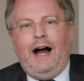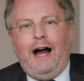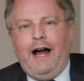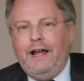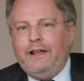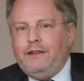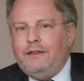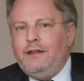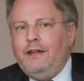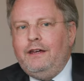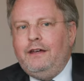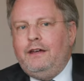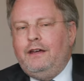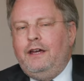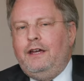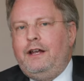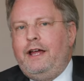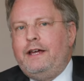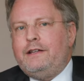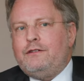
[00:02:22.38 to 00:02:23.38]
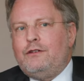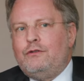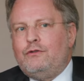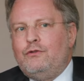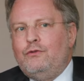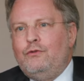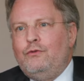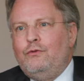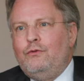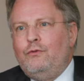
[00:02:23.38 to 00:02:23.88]
I think it has to
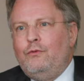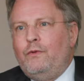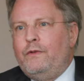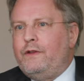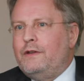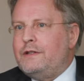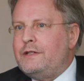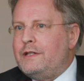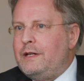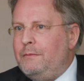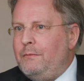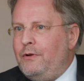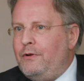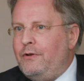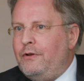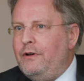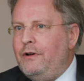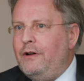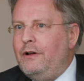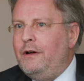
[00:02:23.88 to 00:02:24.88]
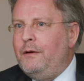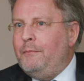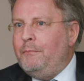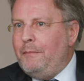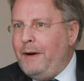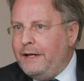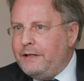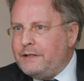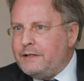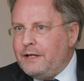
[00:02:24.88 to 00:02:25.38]
do with a similar
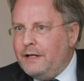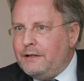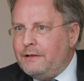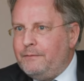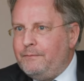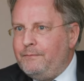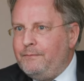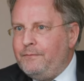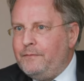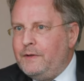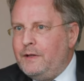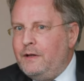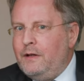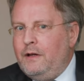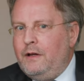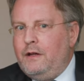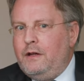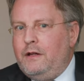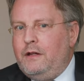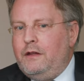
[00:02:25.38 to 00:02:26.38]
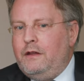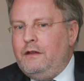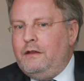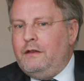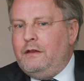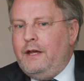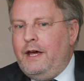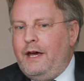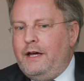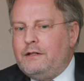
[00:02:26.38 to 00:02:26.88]
mindset.
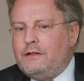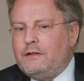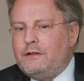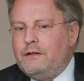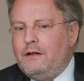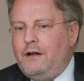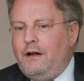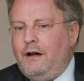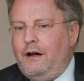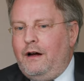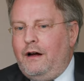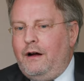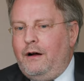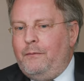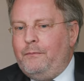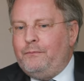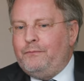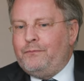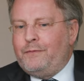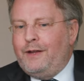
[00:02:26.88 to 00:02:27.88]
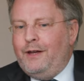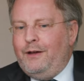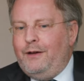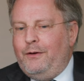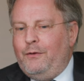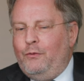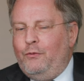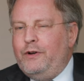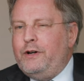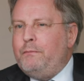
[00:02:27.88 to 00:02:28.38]
That
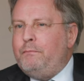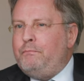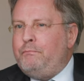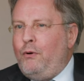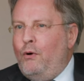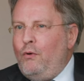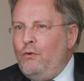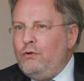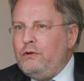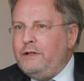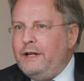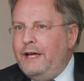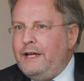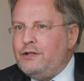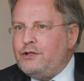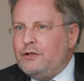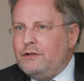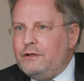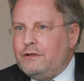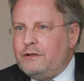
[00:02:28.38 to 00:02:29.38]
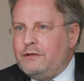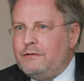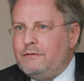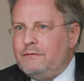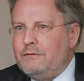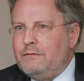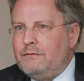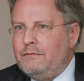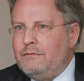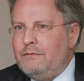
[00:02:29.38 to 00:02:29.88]
we're bold nations,
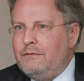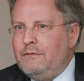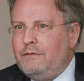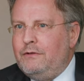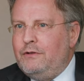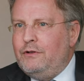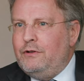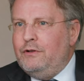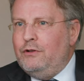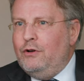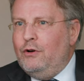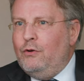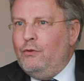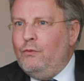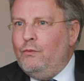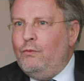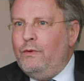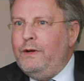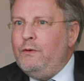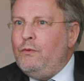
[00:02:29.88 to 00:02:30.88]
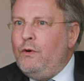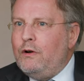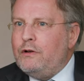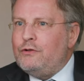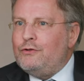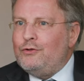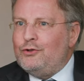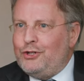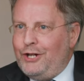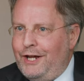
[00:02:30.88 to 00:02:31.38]
you know, we
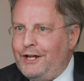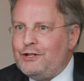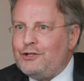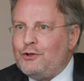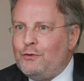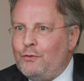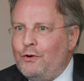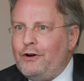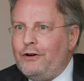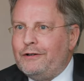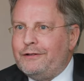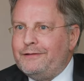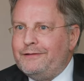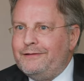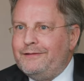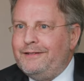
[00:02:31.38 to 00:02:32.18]
want to change the world.